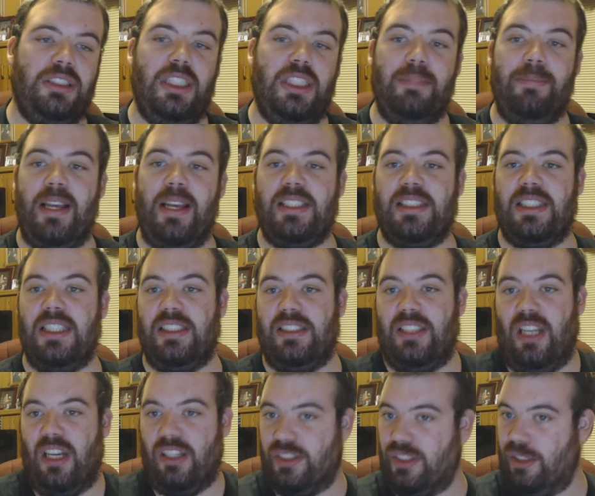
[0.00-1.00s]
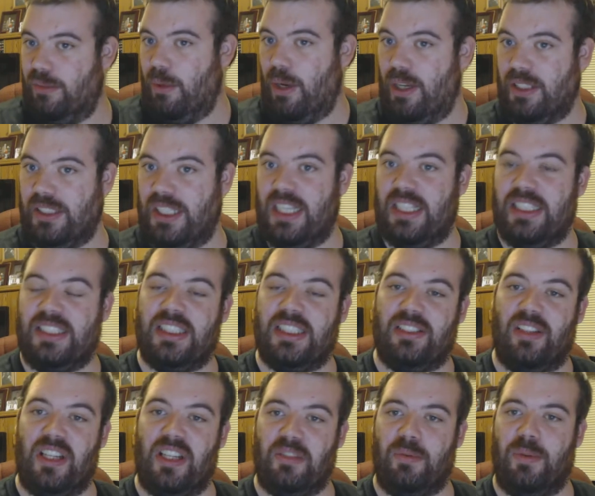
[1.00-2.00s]
she basically starts her work. Now, this
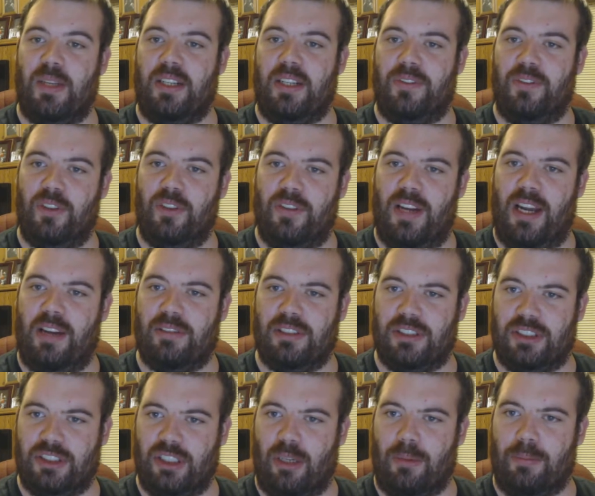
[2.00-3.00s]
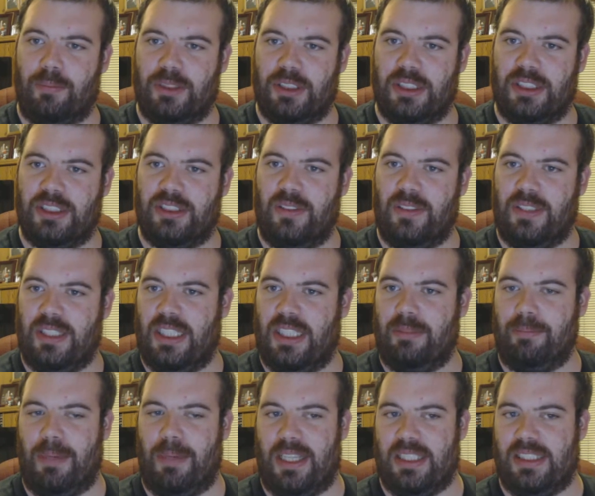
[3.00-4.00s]
is like a 24 hour job. She's doing
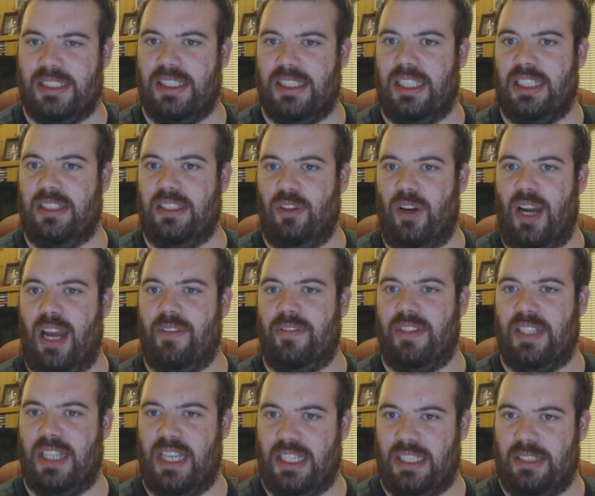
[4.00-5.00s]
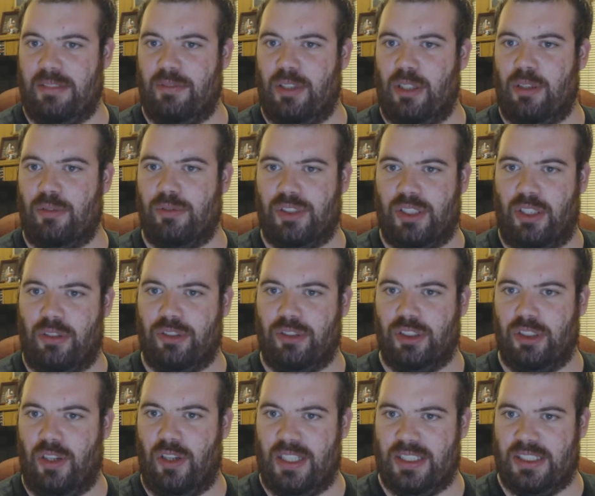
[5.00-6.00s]
it basically not having any real
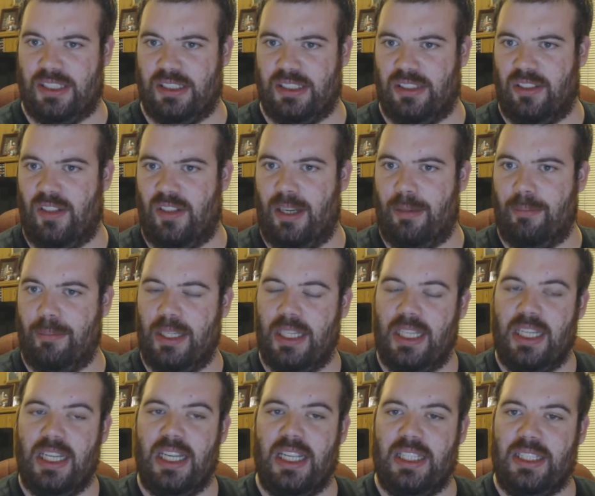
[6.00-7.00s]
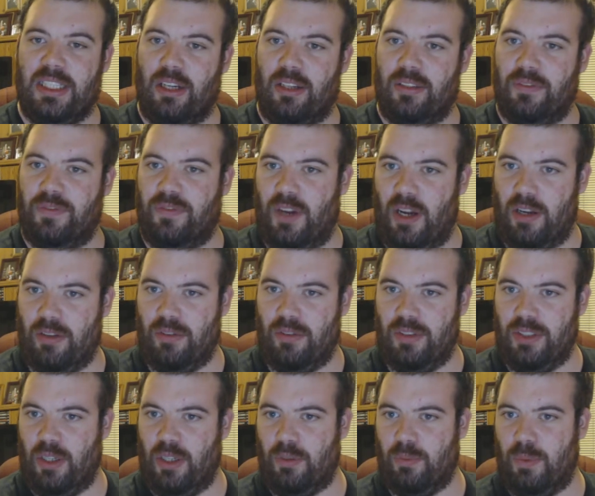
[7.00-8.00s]
socializing time. The odd
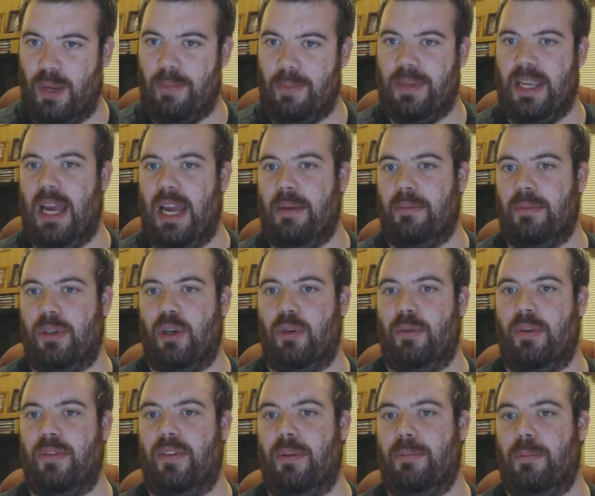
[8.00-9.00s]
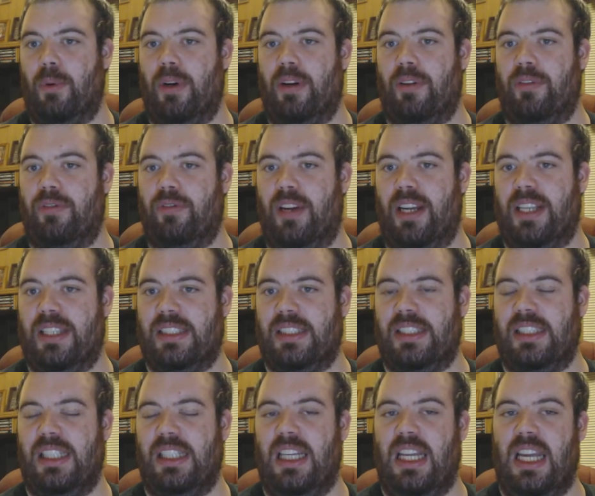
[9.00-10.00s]
phone, the odd webcam call with her boyfriend,
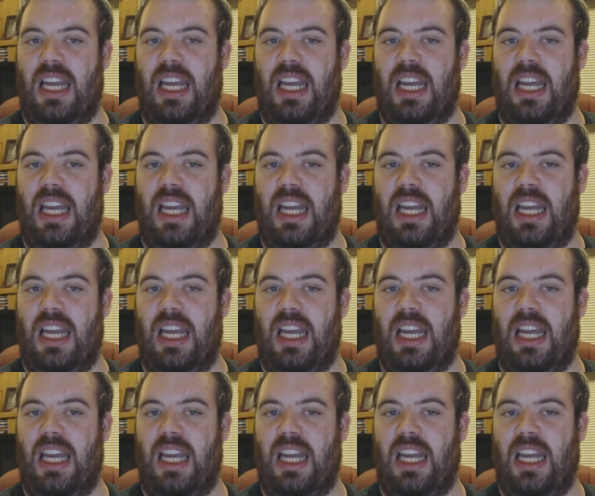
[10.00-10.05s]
